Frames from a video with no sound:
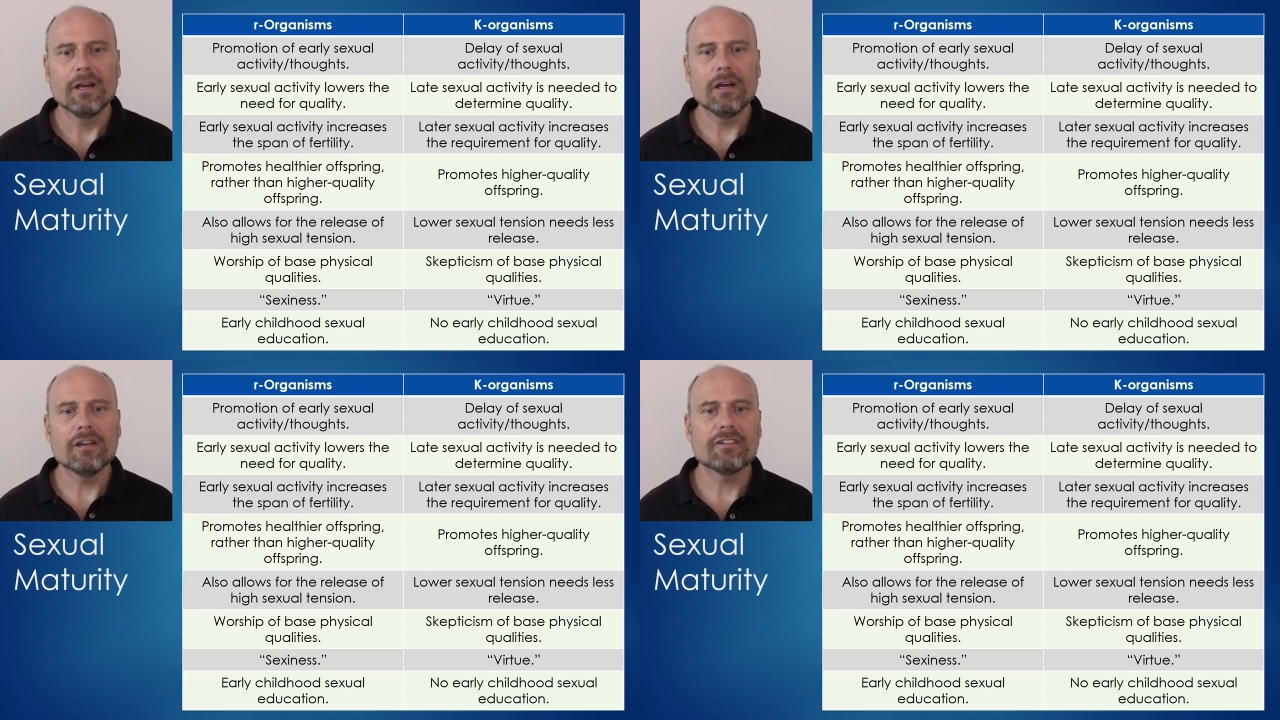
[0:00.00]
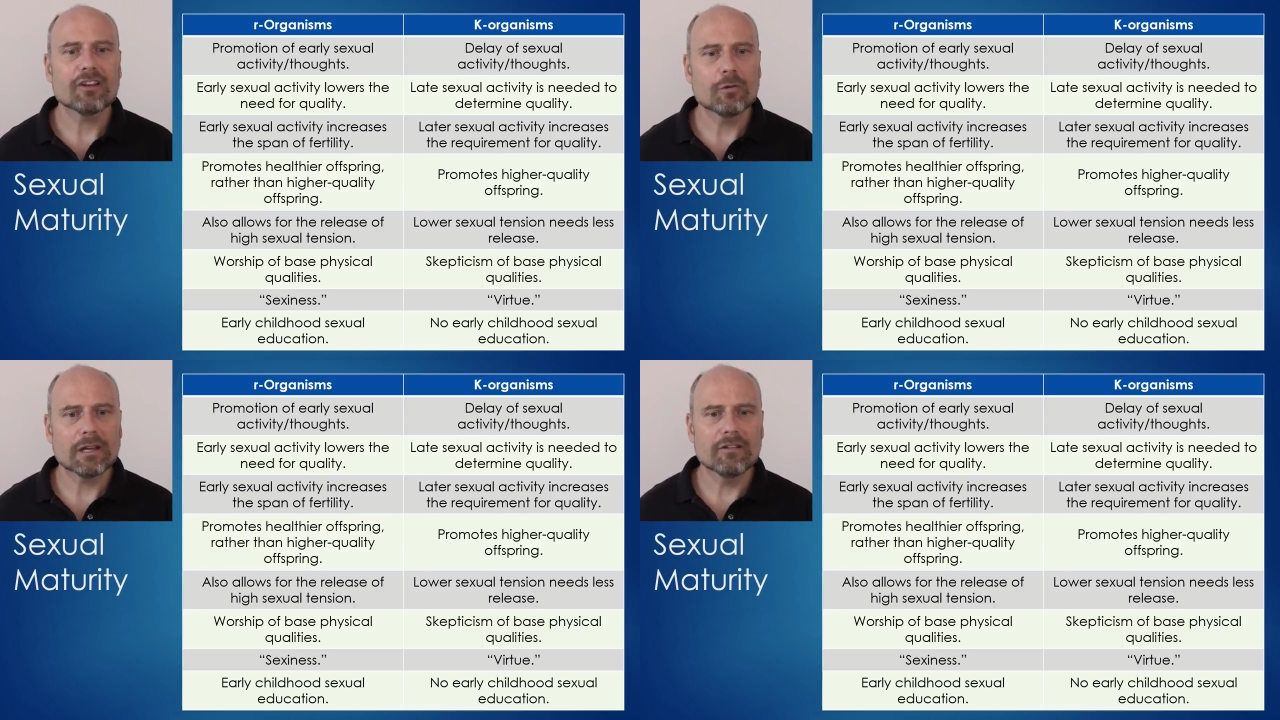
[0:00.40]
Early
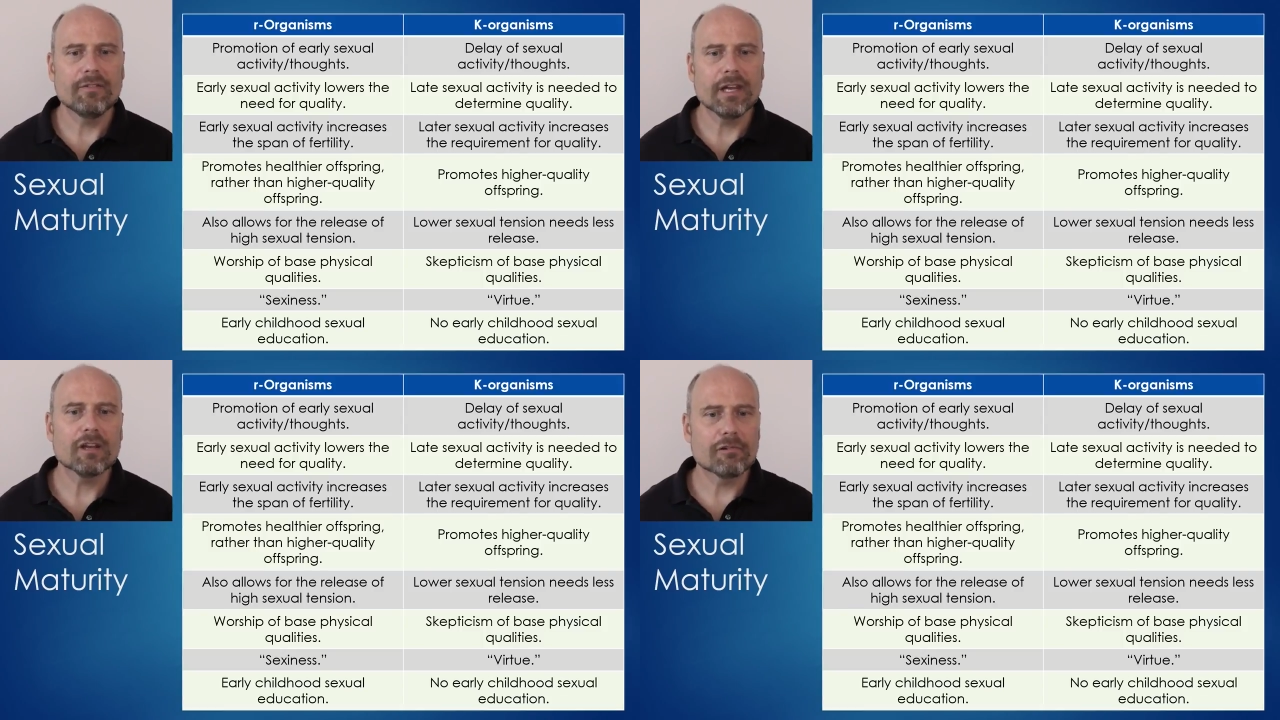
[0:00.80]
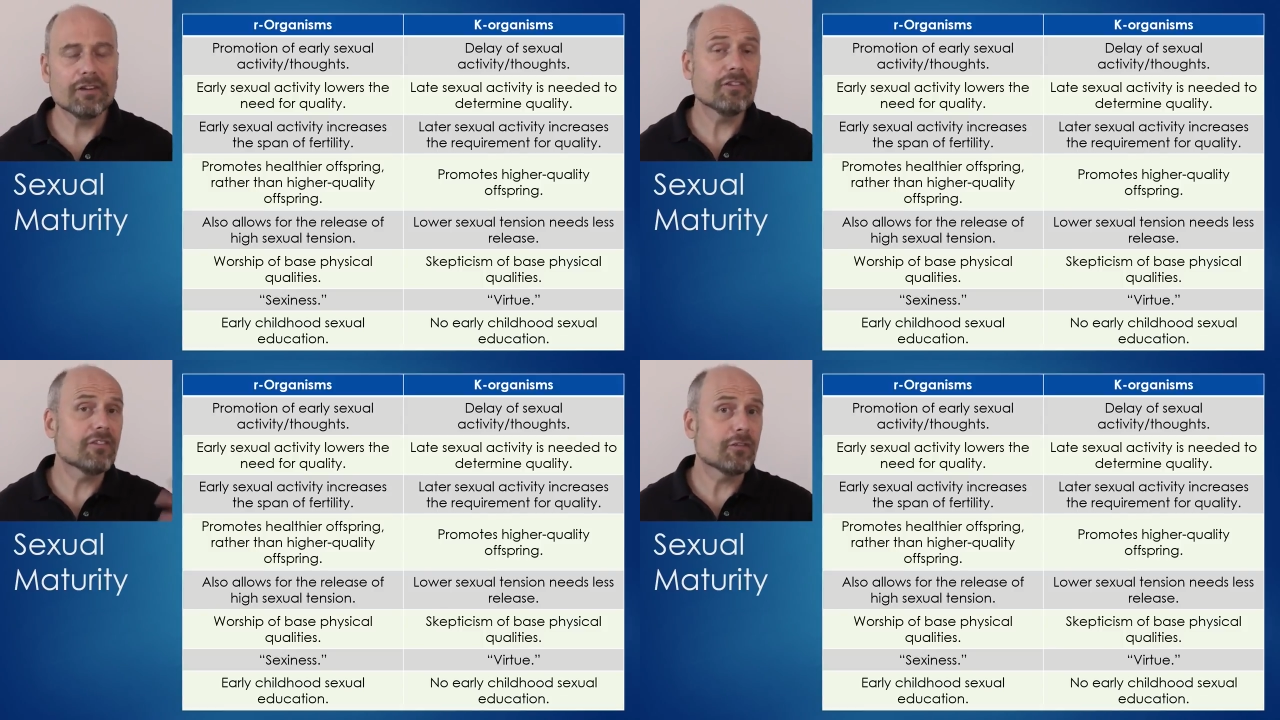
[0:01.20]
sexual activity
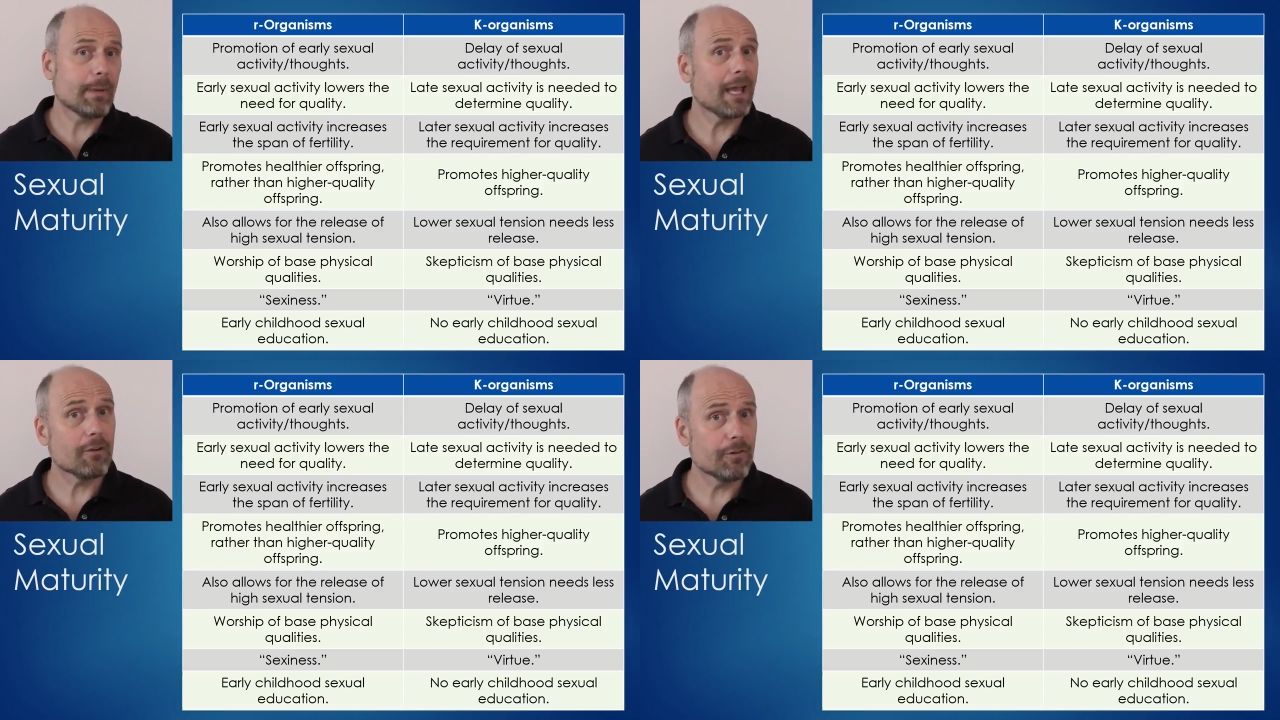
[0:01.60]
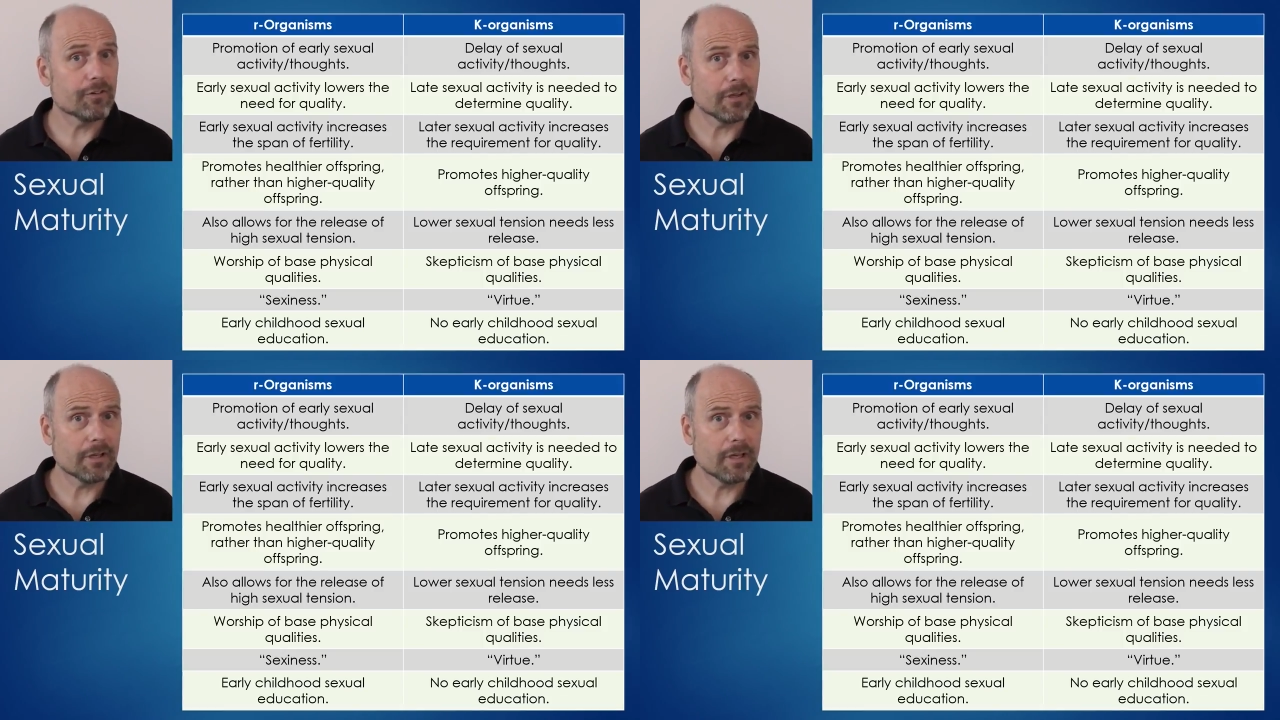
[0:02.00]
increases the span of
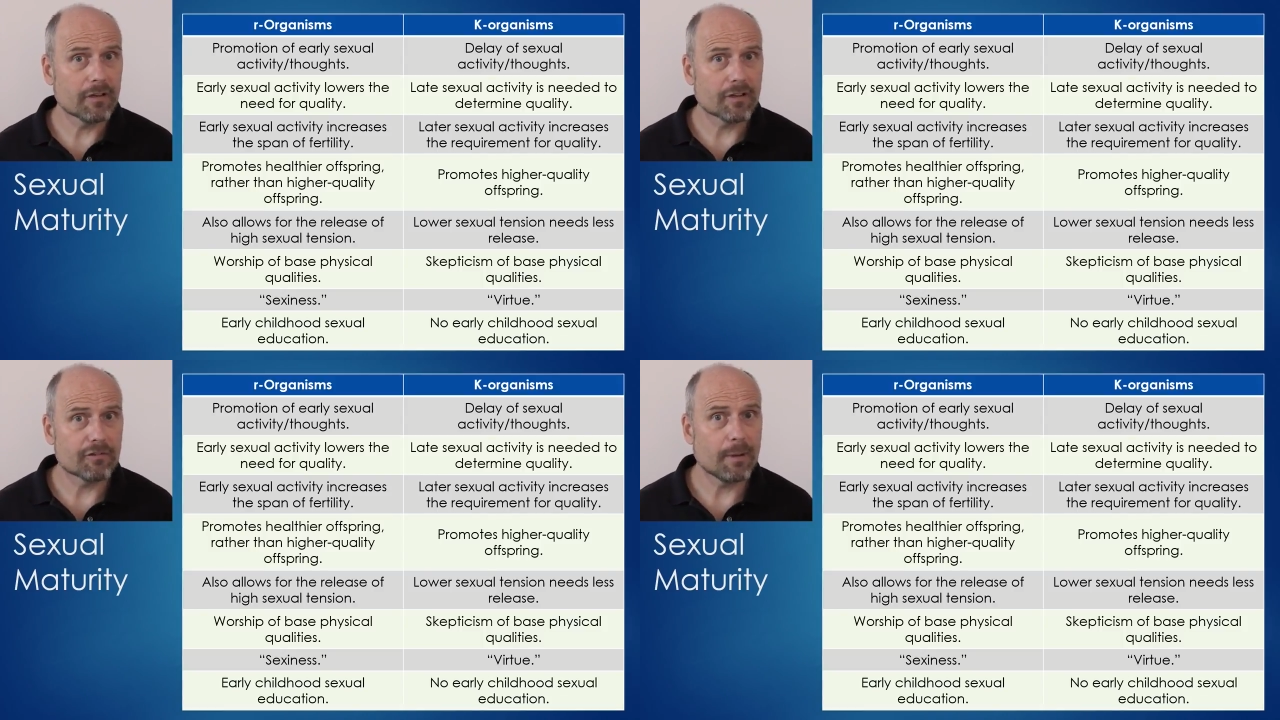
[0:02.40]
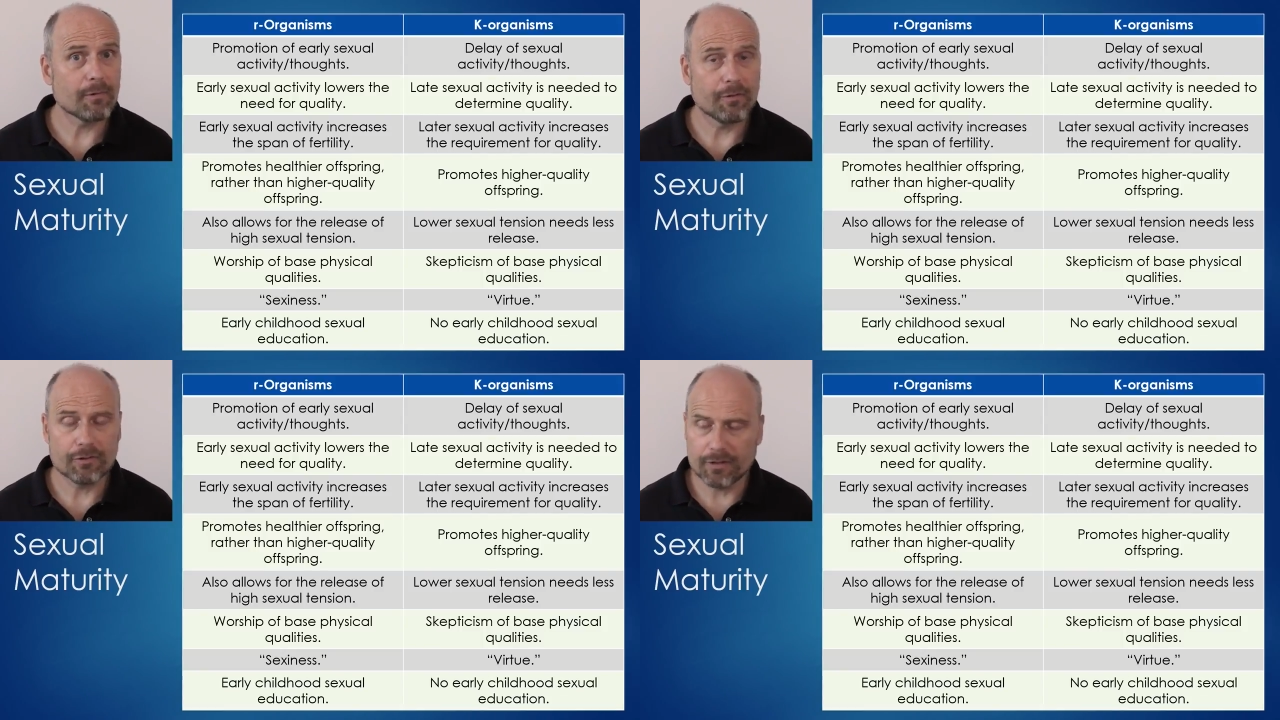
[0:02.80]
fertility, because remember,
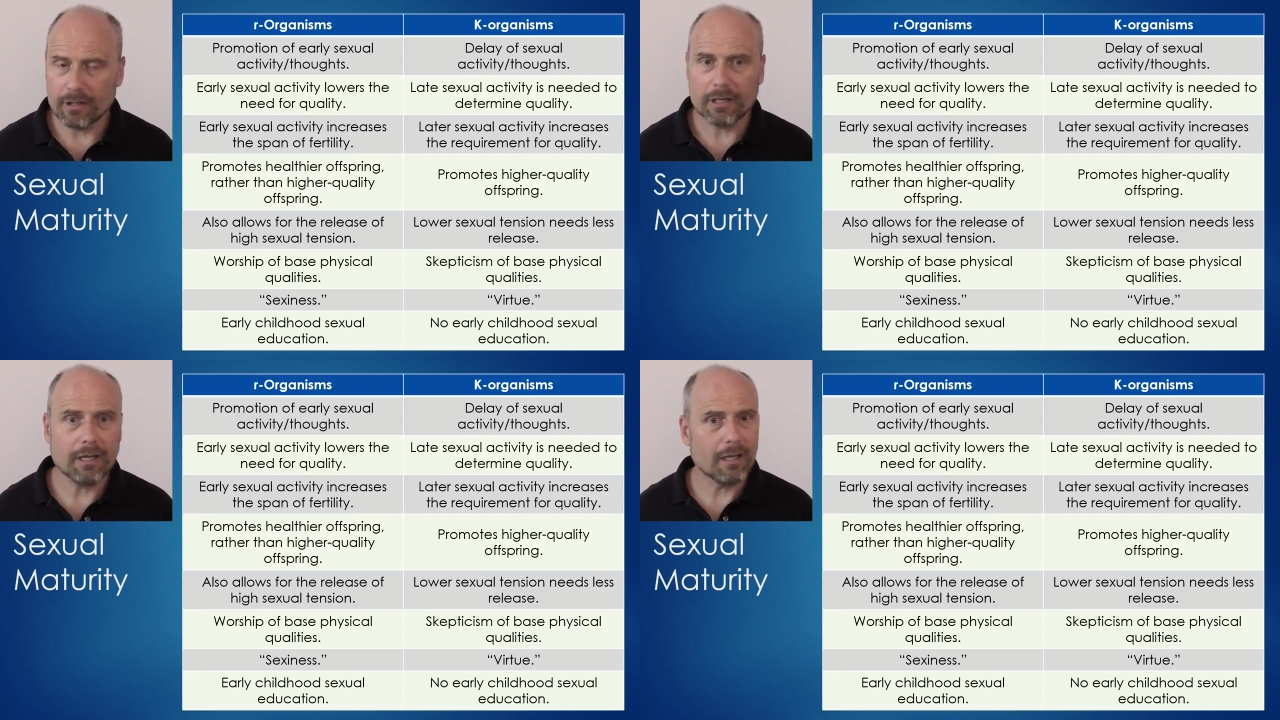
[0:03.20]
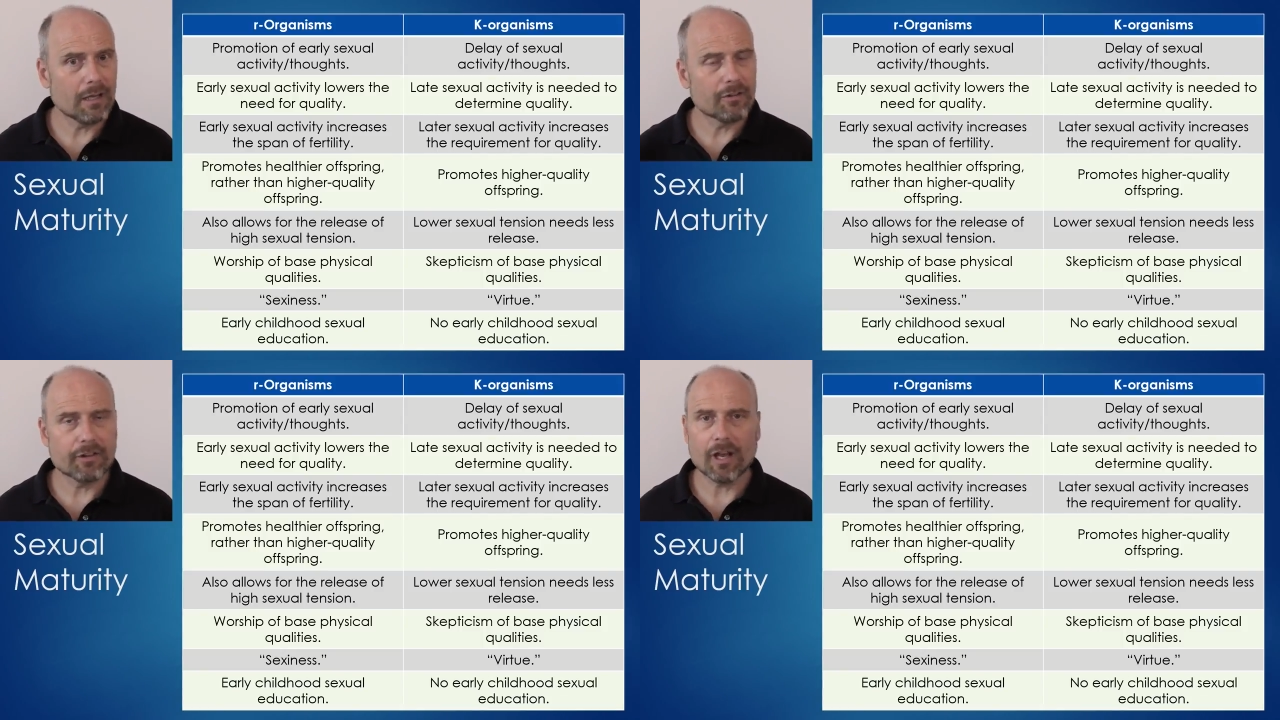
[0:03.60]
fertility
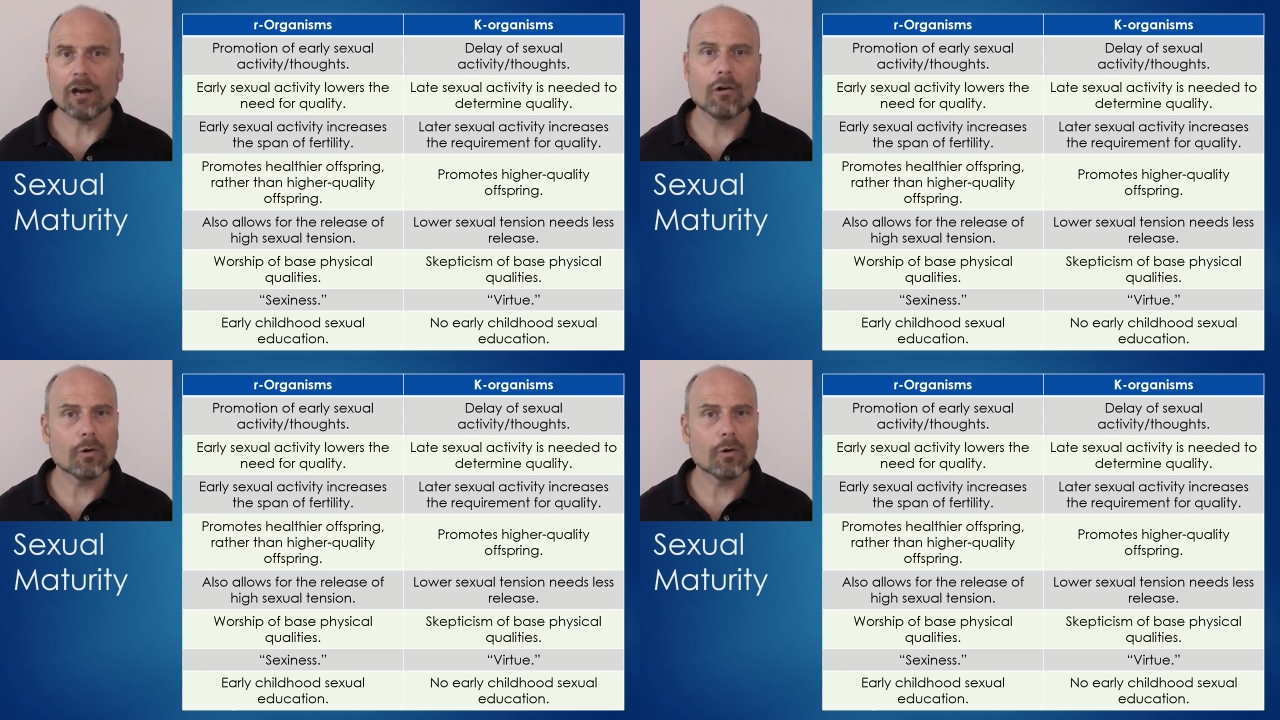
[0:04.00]
is the R